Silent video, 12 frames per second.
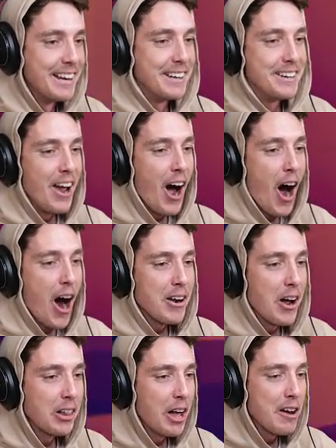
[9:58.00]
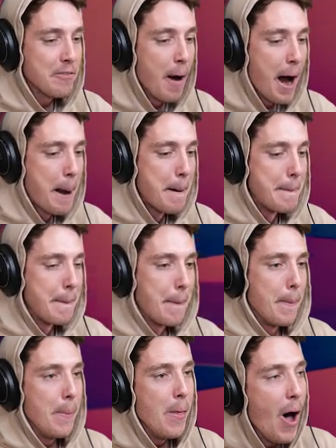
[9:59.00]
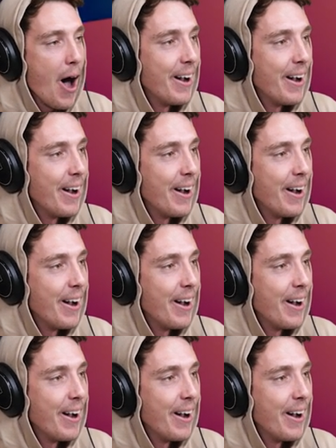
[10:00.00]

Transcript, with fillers: No, don't leave me! No!